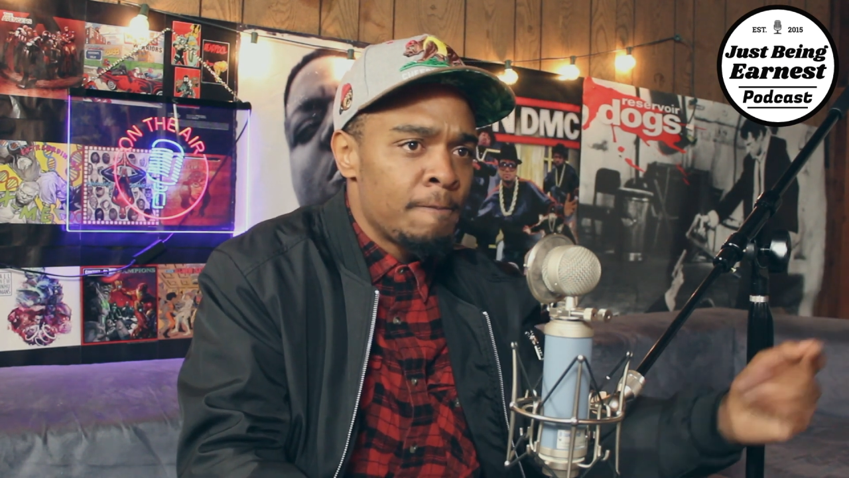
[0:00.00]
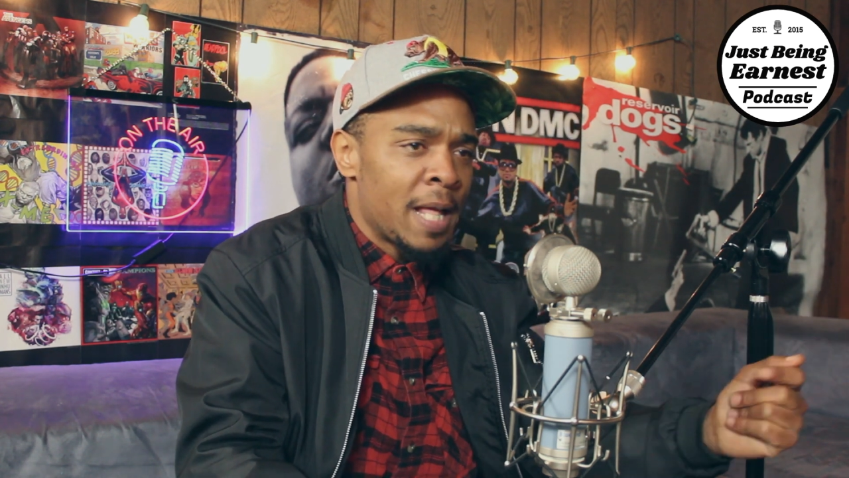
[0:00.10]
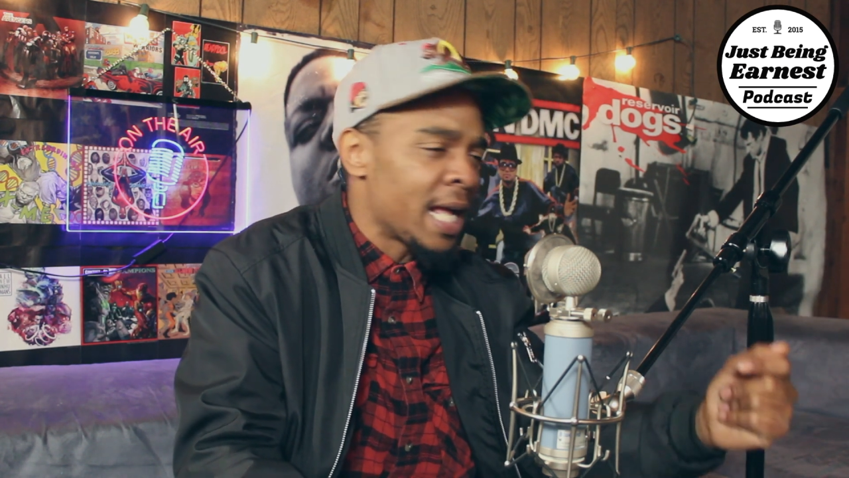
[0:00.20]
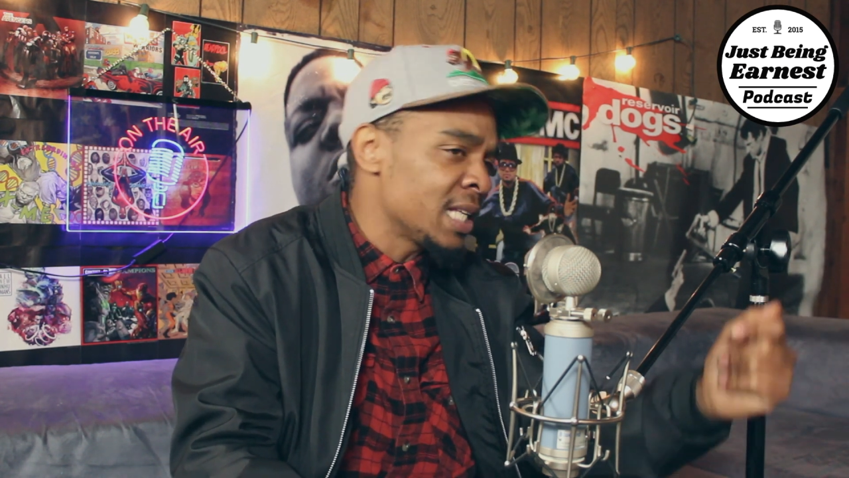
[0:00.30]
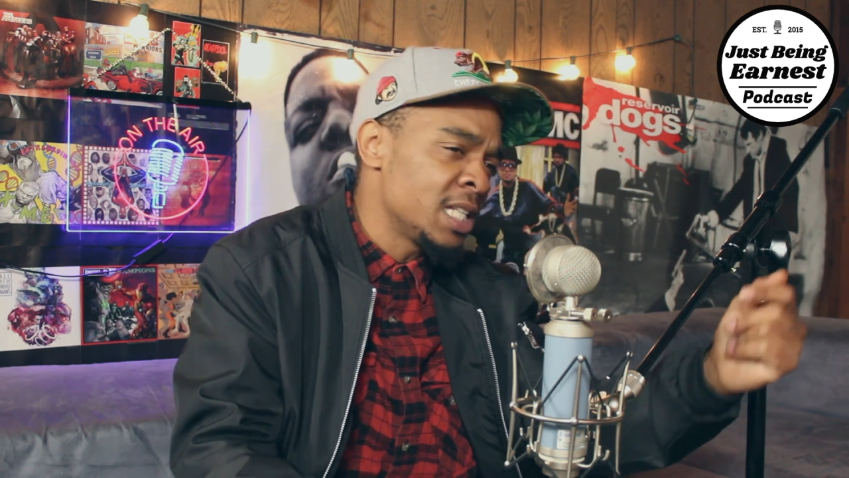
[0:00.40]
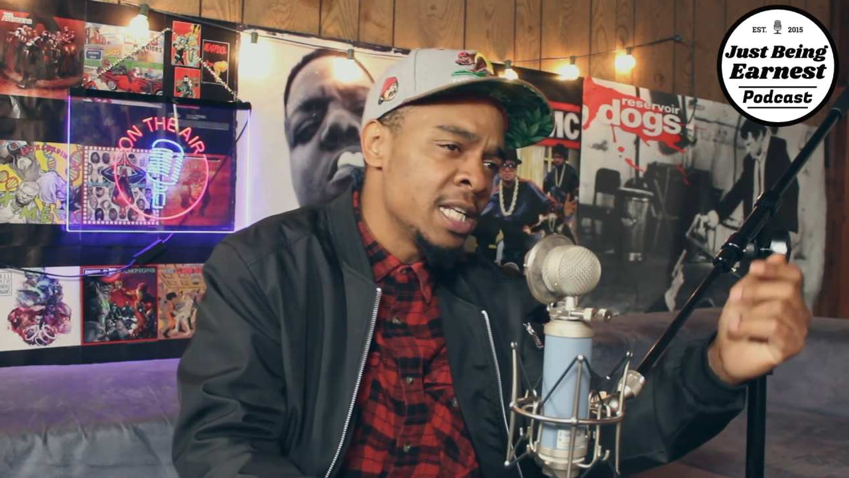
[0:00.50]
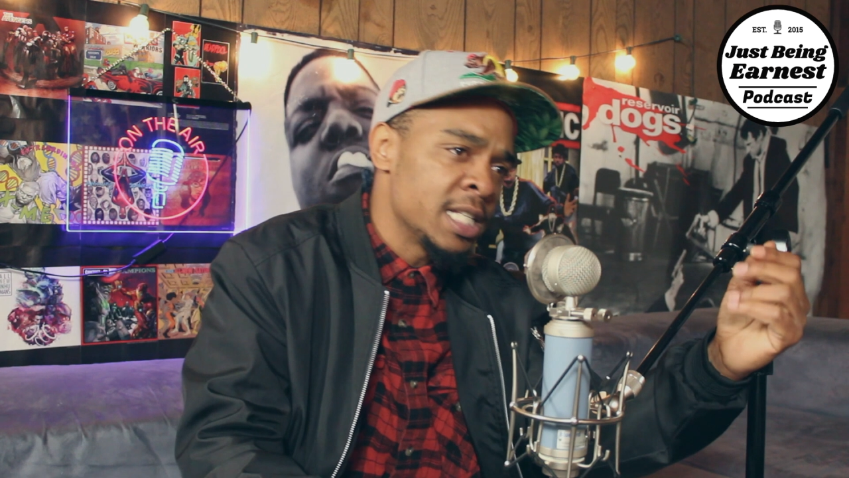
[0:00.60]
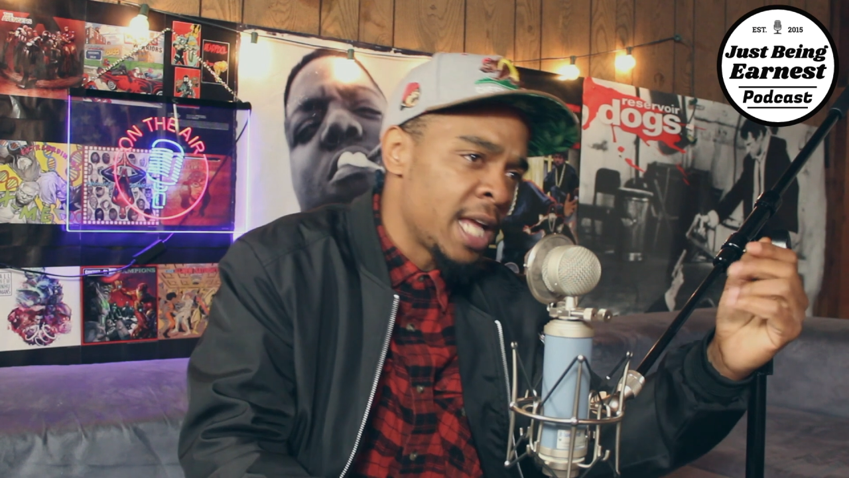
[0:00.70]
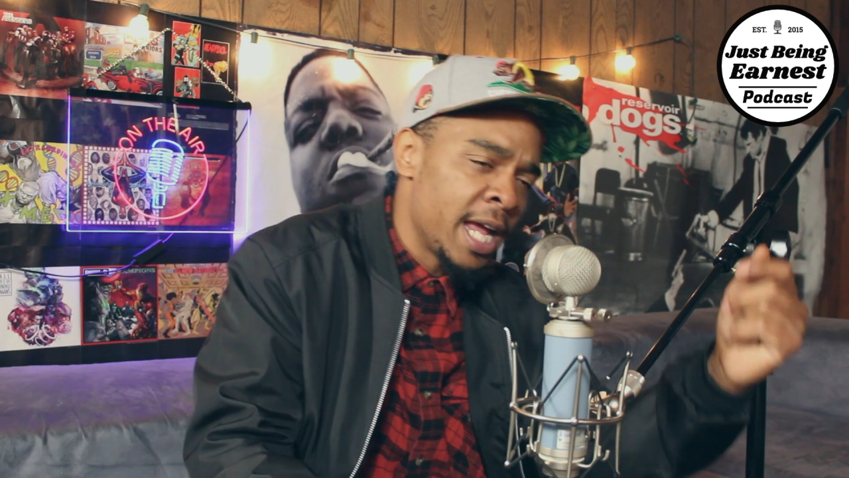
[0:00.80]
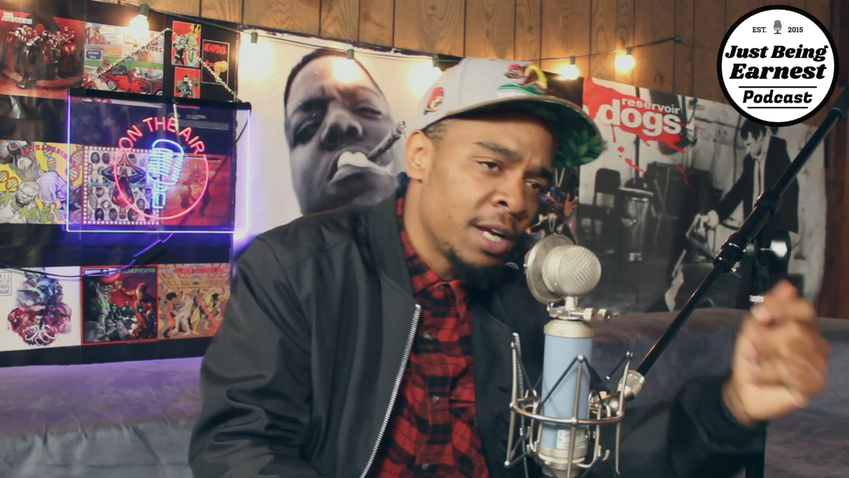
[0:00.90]
Like I seen
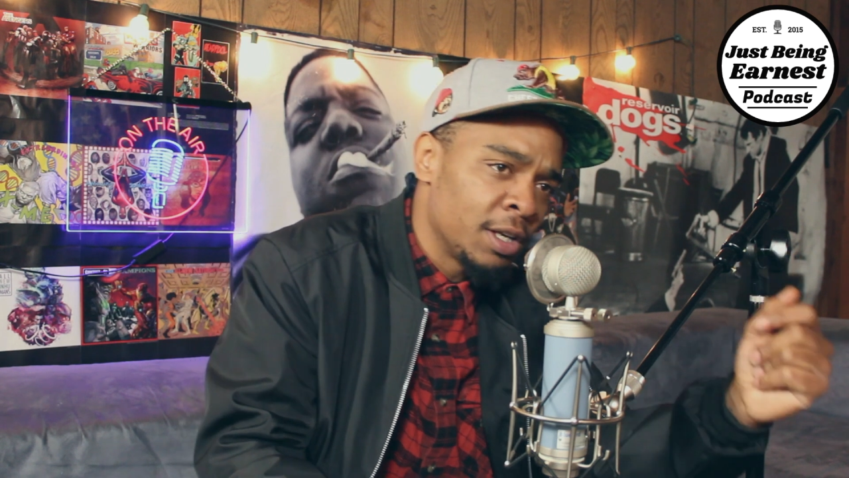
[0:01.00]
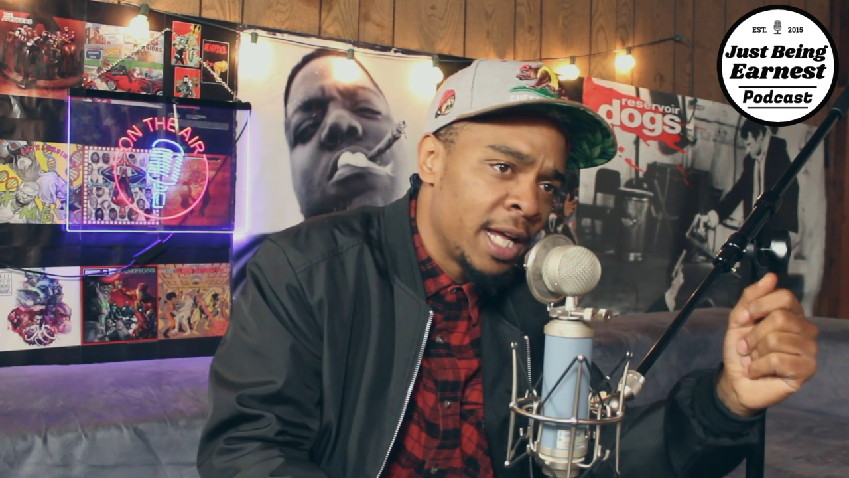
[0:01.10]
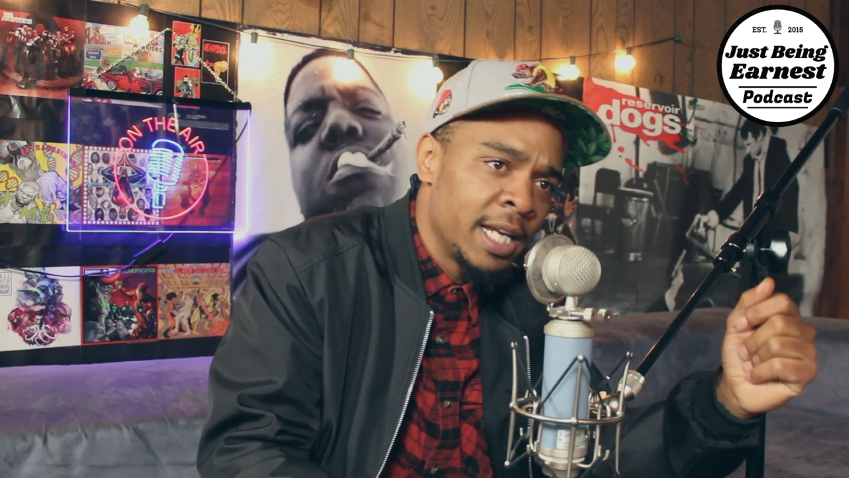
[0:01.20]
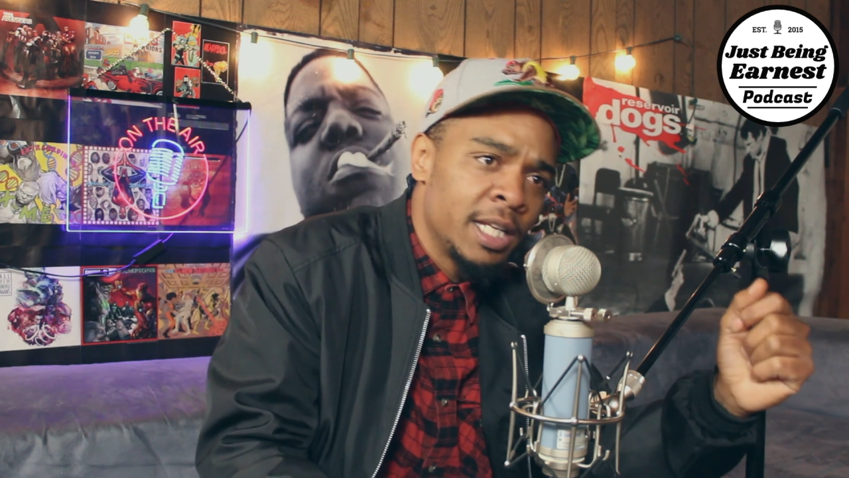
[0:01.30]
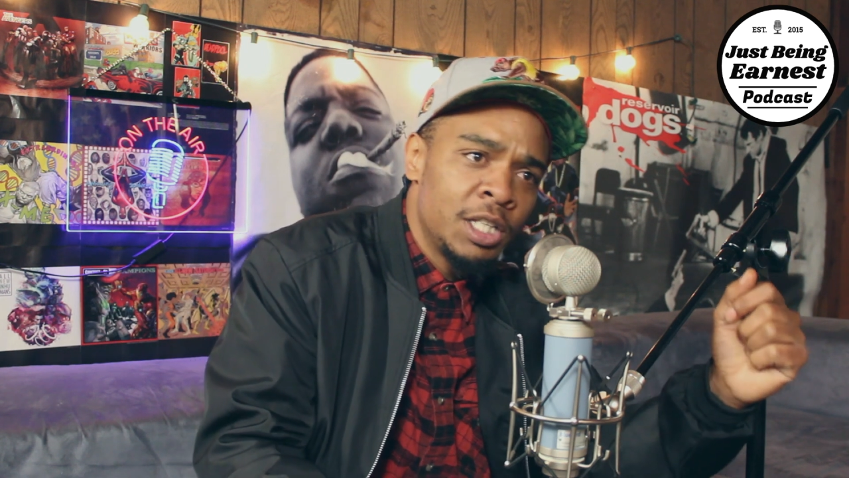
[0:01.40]
this anchor lady.